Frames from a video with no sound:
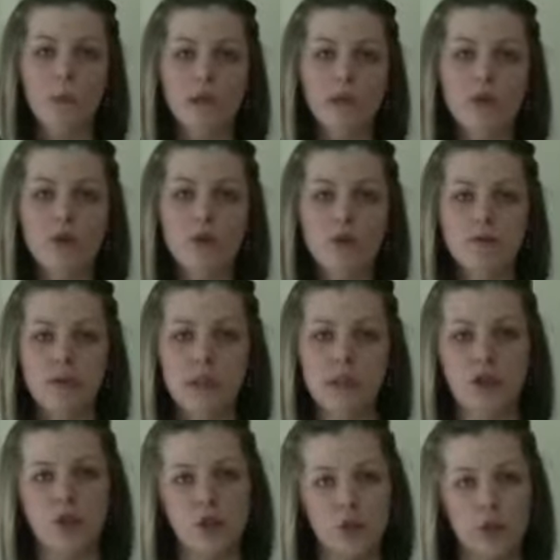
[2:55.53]
up in the
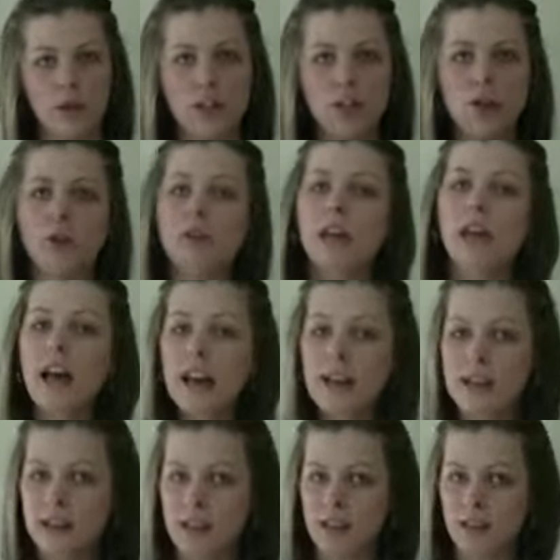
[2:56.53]
newsfeed. So-and-so
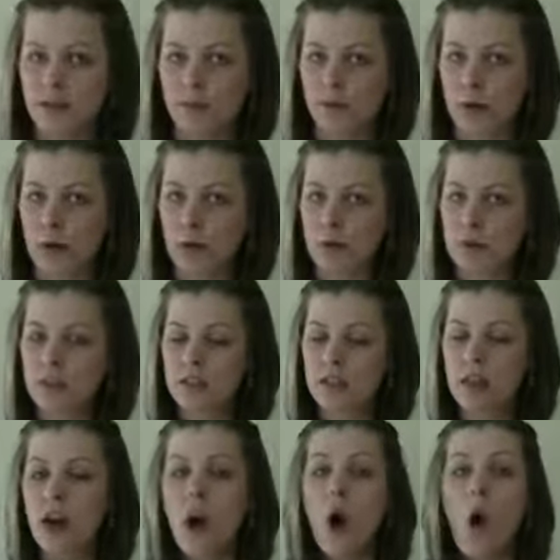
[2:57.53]
liked this post.
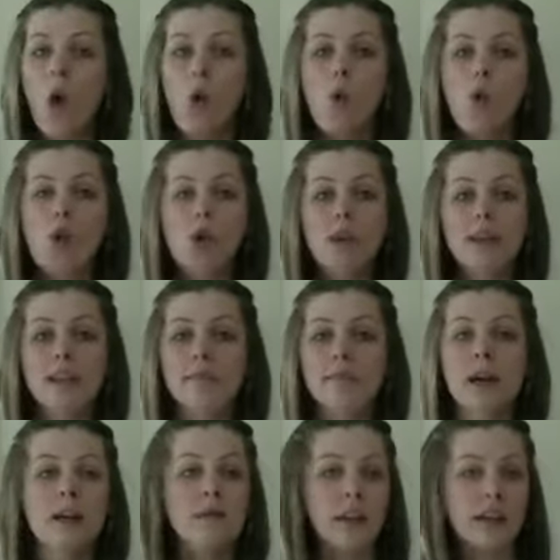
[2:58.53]
Or they
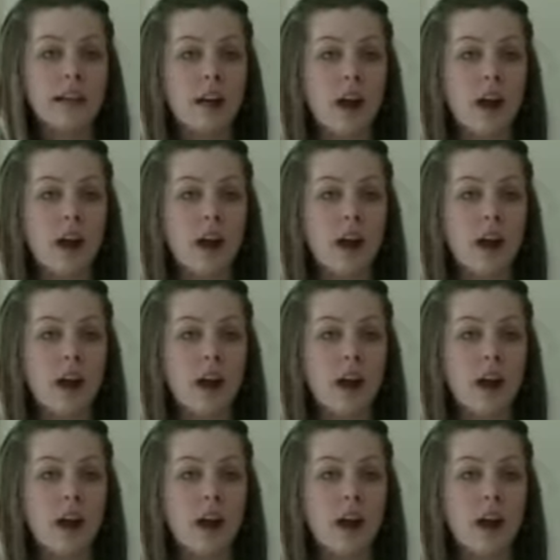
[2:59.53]
might write a